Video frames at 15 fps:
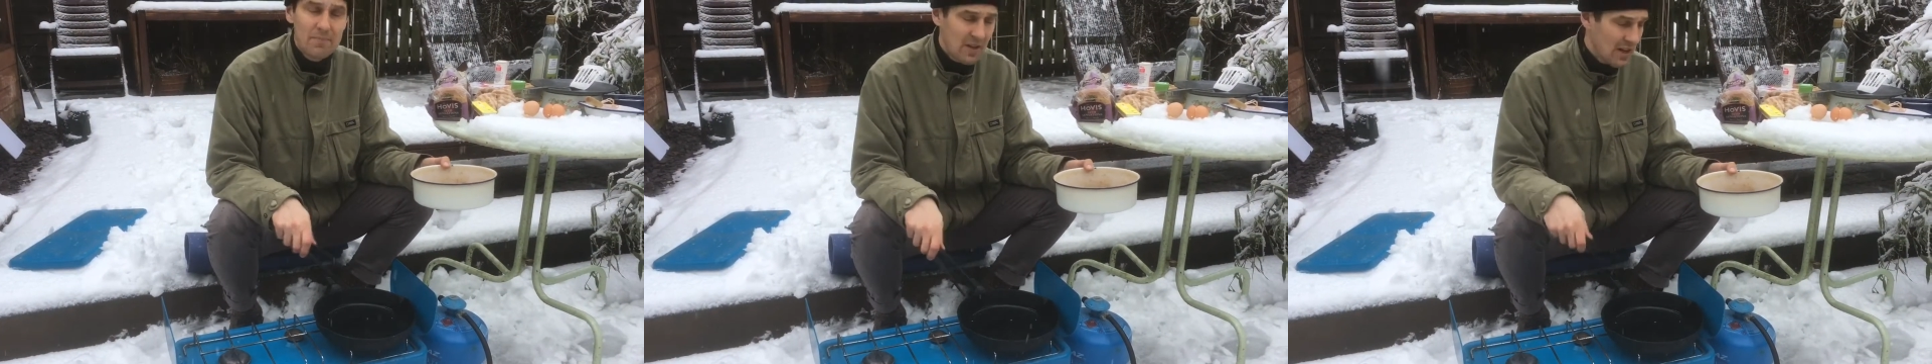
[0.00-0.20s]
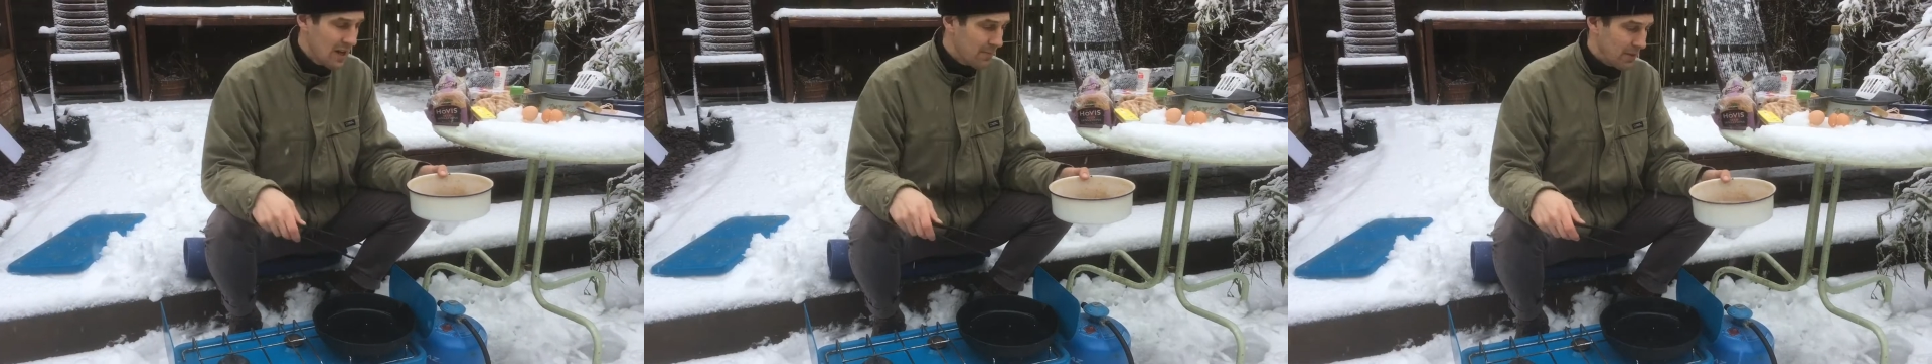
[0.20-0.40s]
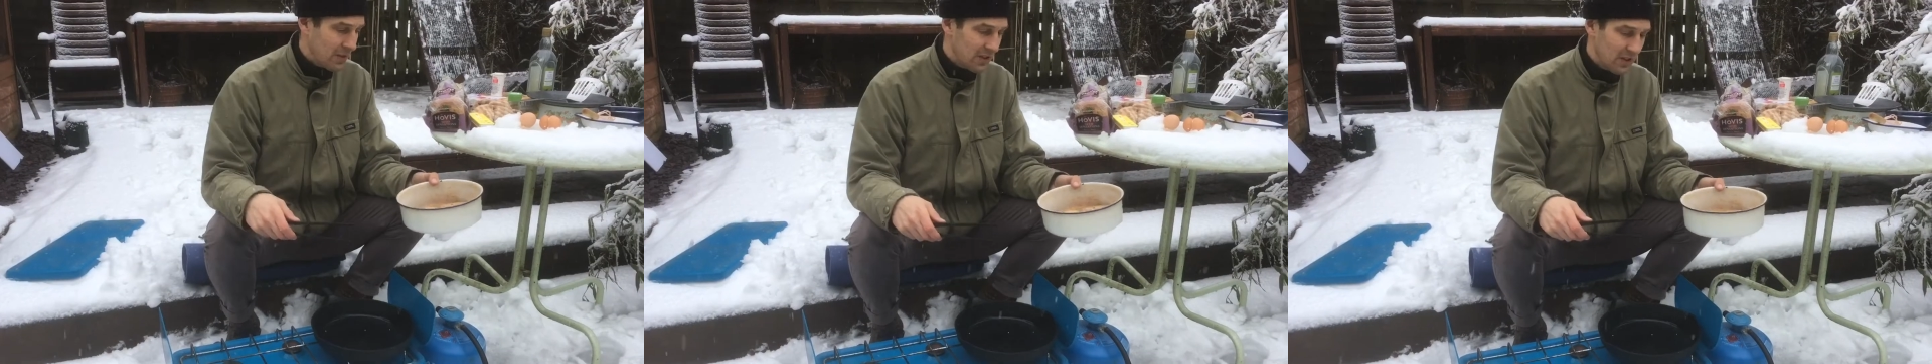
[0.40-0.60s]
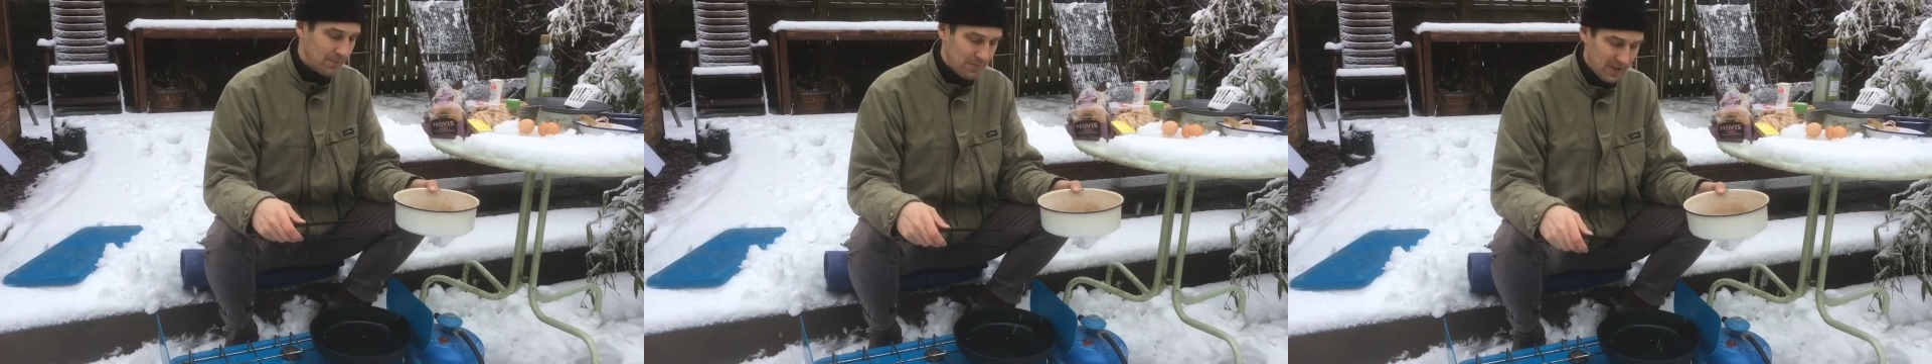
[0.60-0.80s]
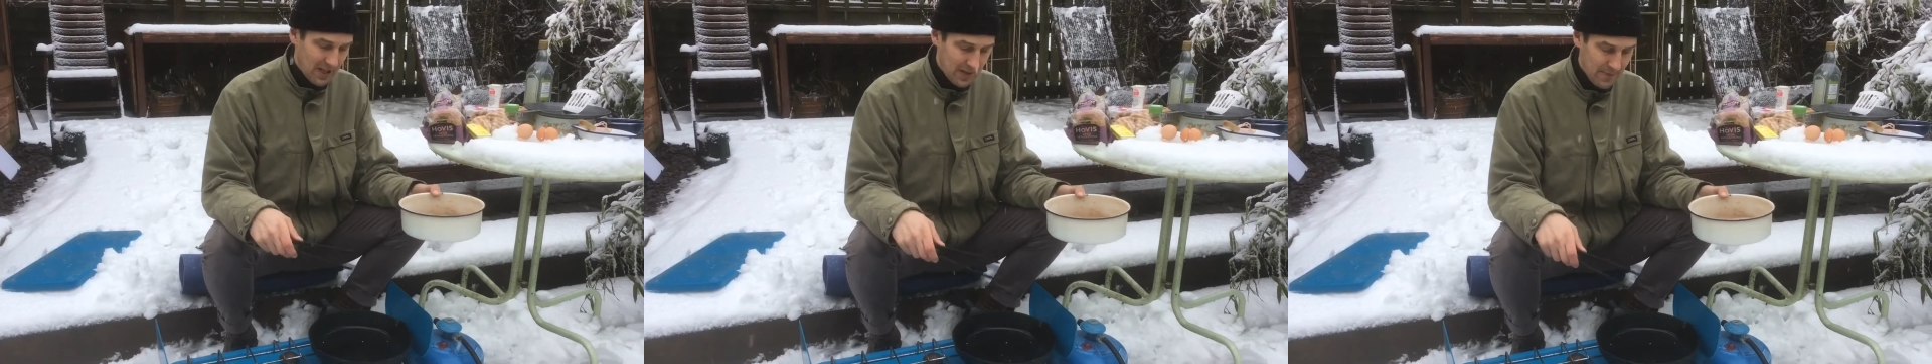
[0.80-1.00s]
but it's going to
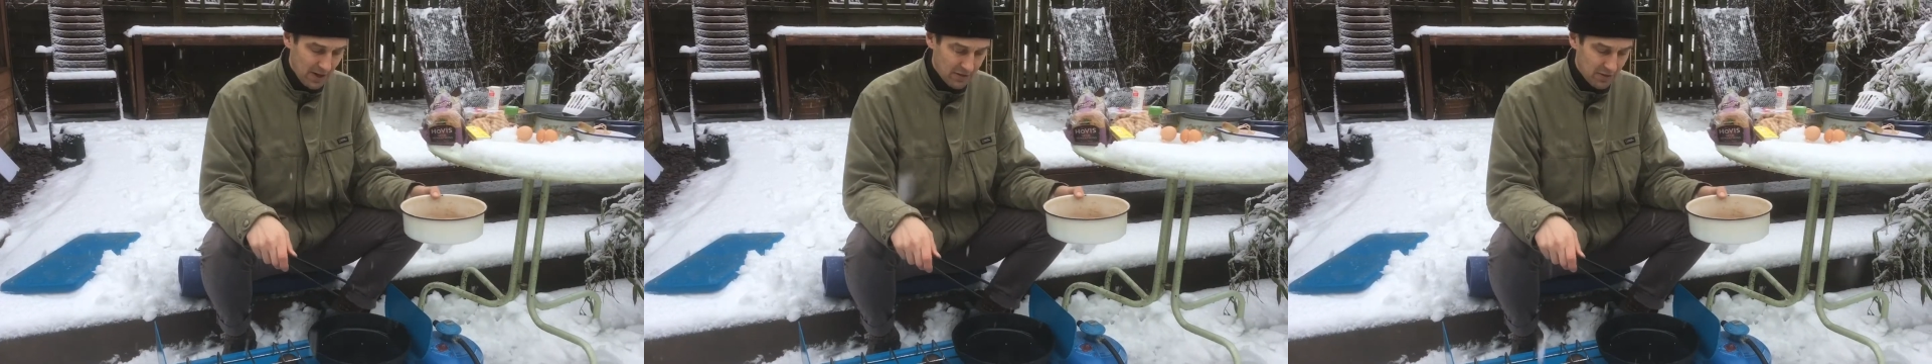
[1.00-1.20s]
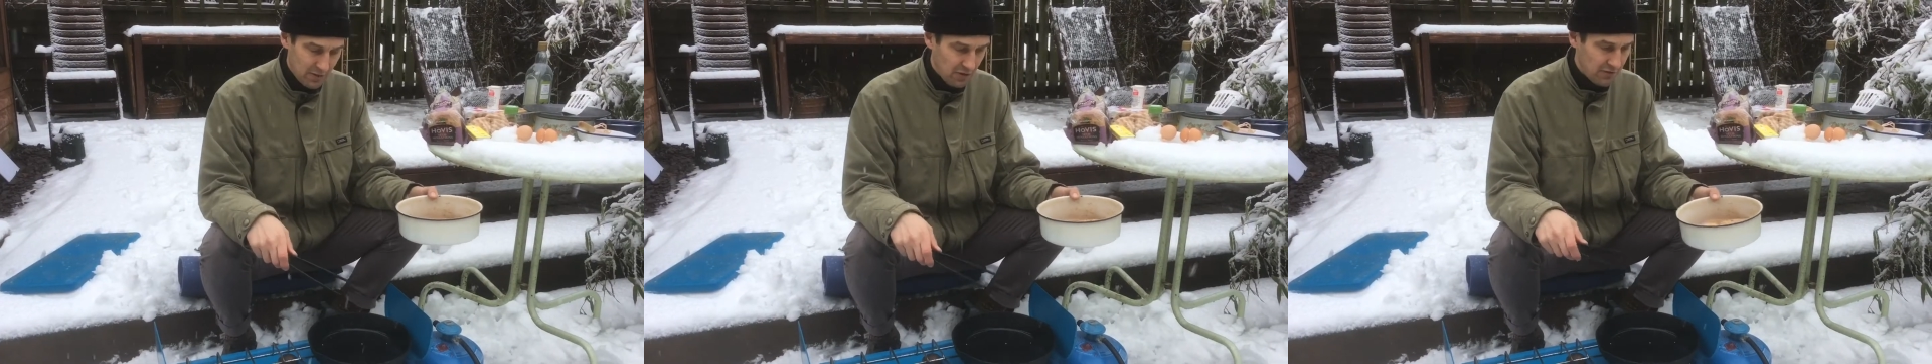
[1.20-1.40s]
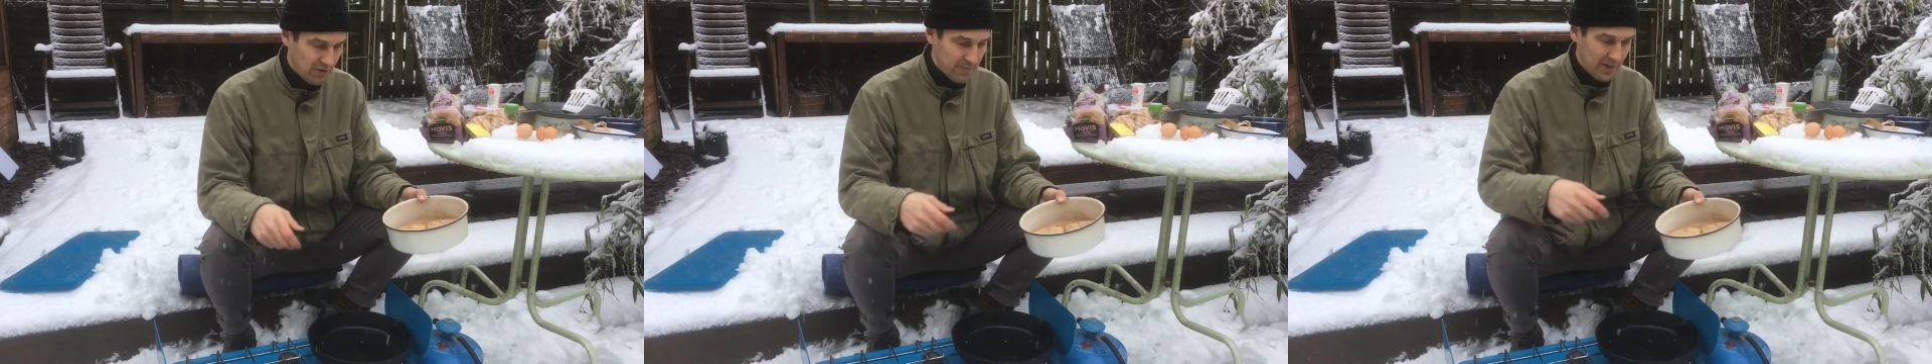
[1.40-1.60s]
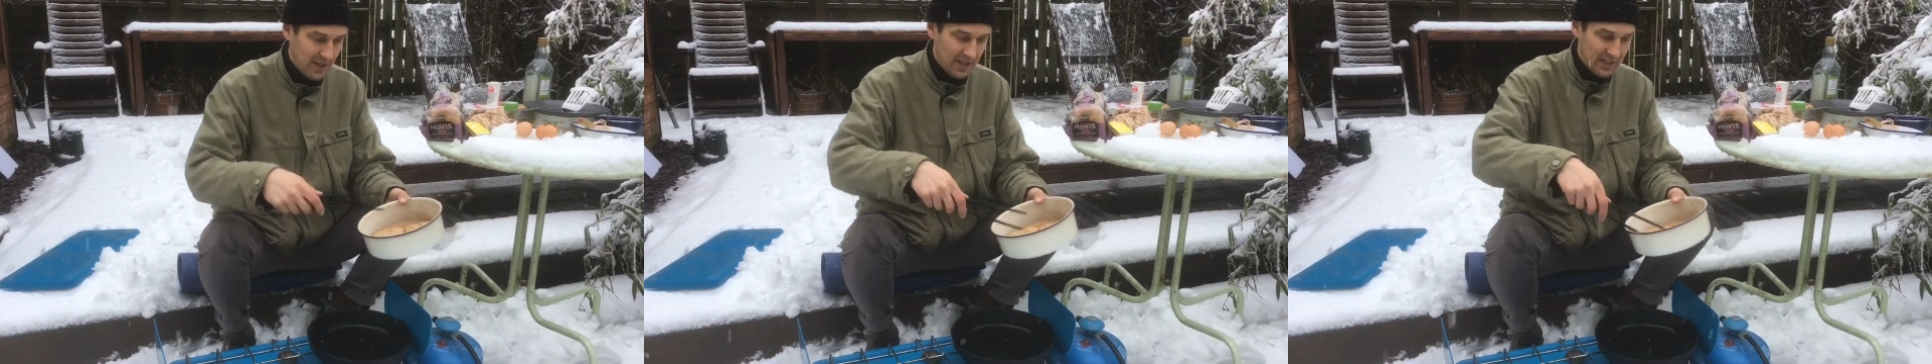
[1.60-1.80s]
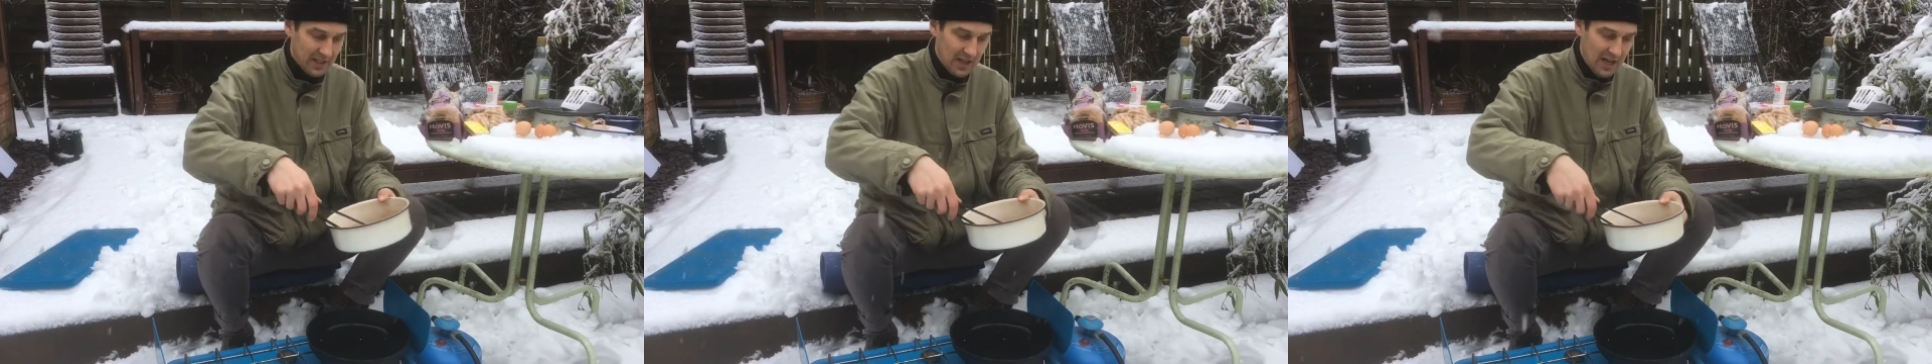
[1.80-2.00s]
take about 2 or 3
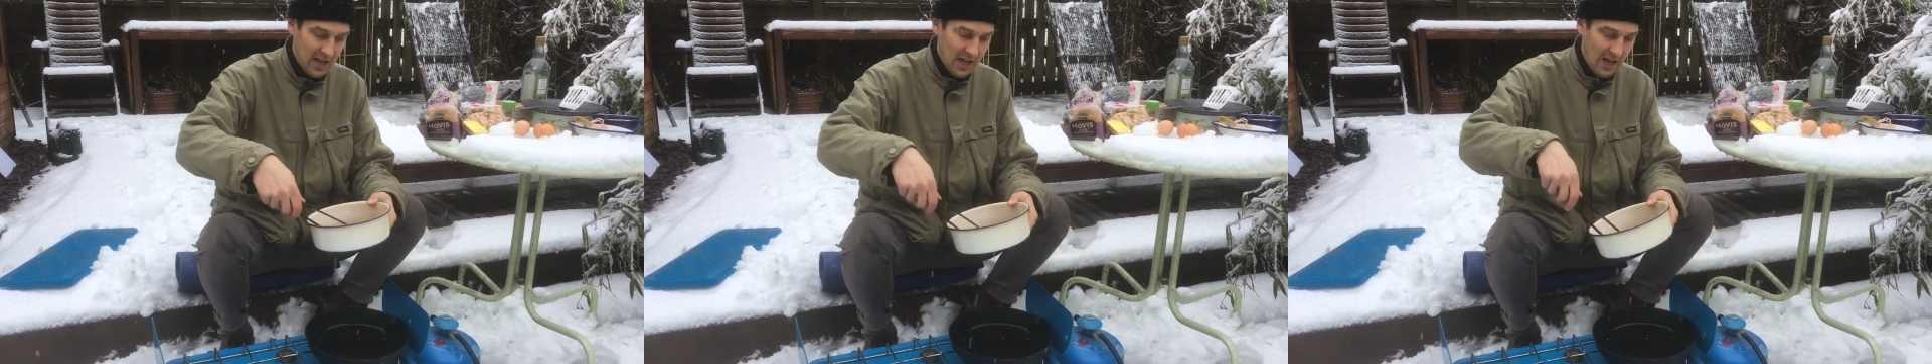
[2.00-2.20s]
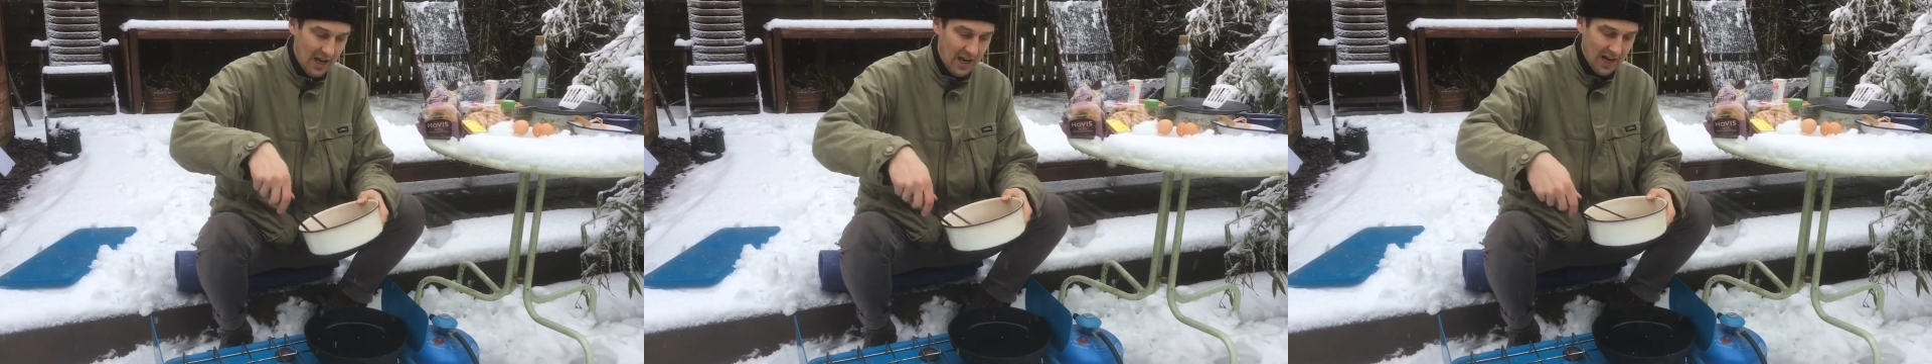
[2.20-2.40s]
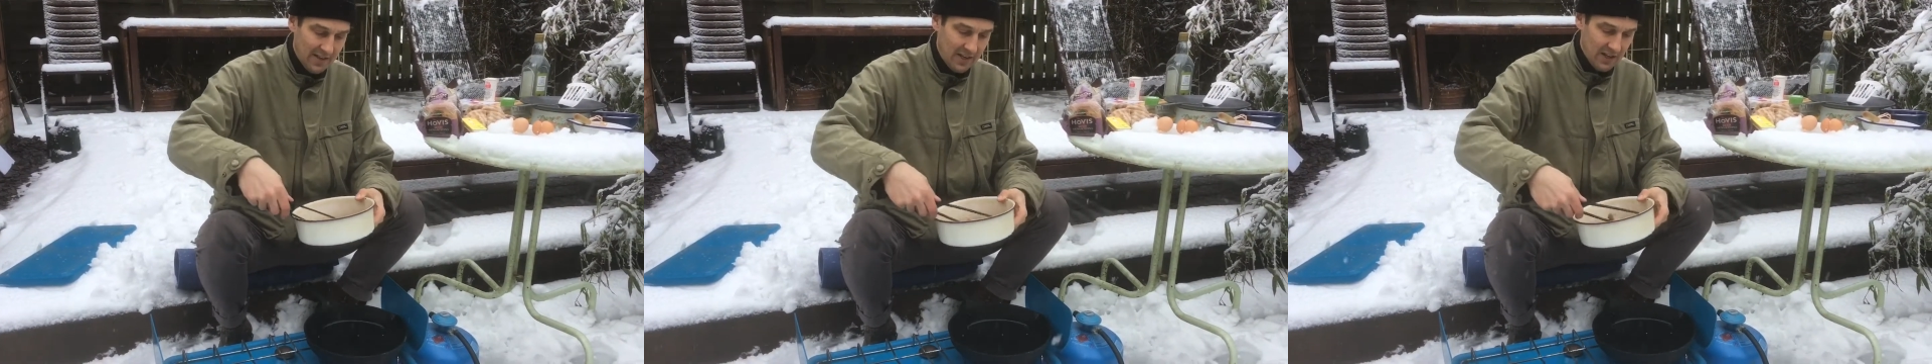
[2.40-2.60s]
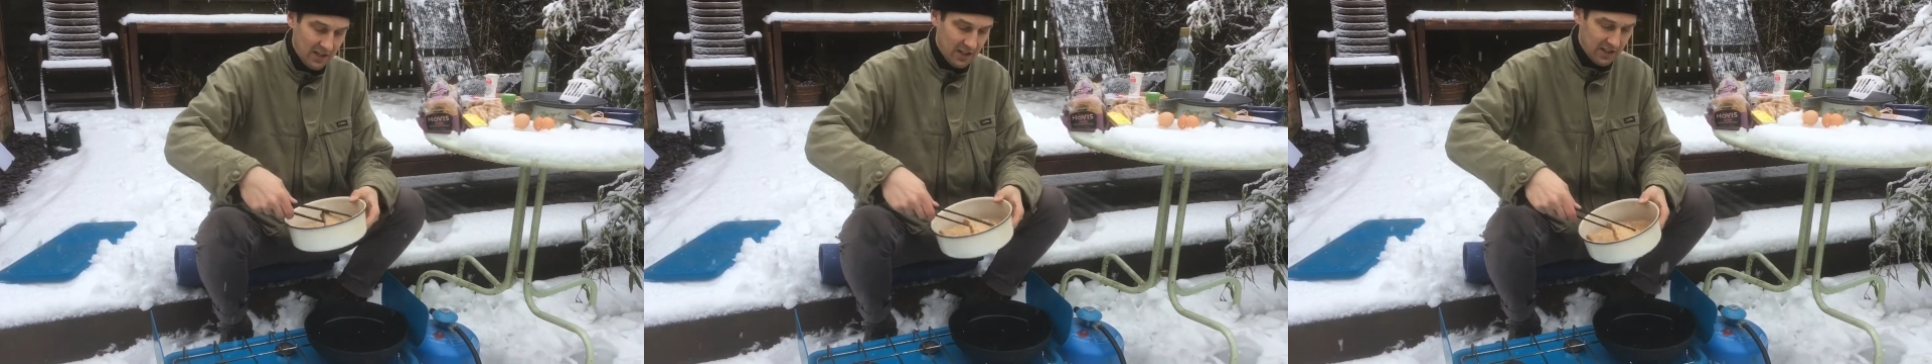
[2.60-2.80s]
minutes. And then you're going to